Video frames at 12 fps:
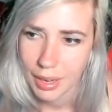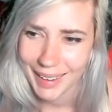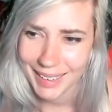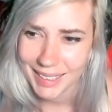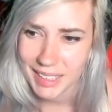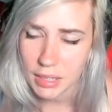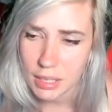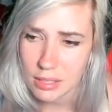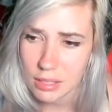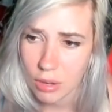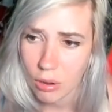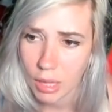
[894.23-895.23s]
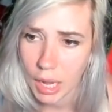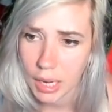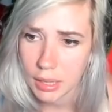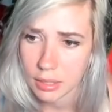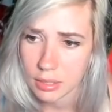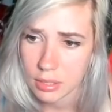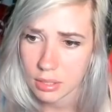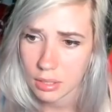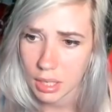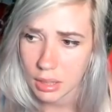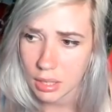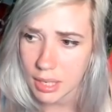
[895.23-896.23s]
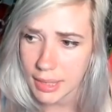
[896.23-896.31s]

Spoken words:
And I think that's the whole island. I think